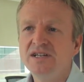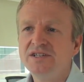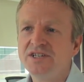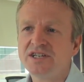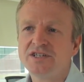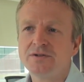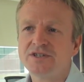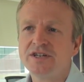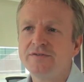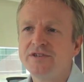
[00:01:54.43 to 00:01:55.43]
60 or
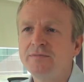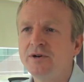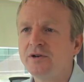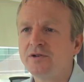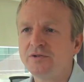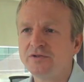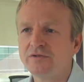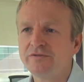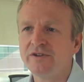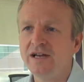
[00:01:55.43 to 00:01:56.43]
70 million tons
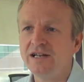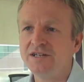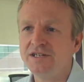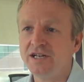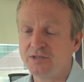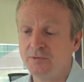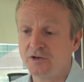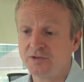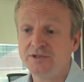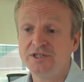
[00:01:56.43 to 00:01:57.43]
of LNG
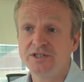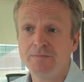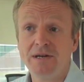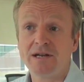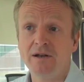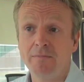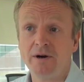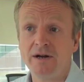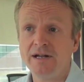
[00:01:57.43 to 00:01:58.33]
exports, which is a big number.